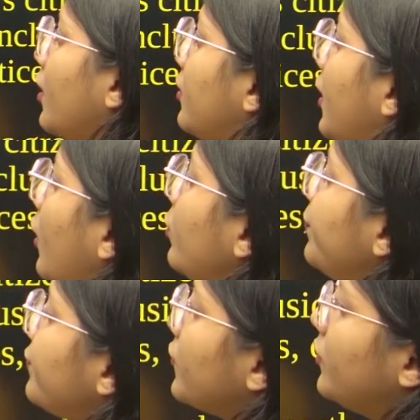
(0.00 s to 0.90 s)
Now,
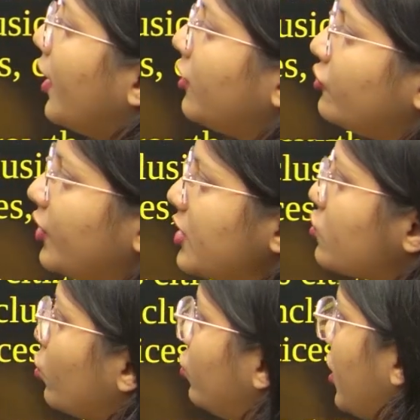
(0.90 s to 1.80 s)
there are 3
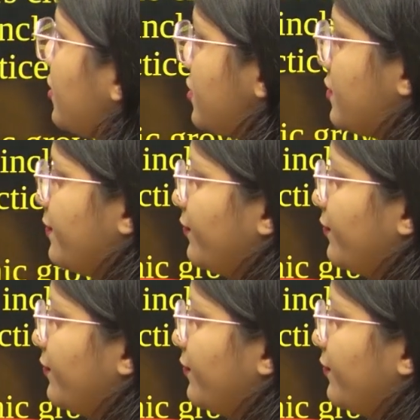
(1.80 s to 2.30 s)
sutras.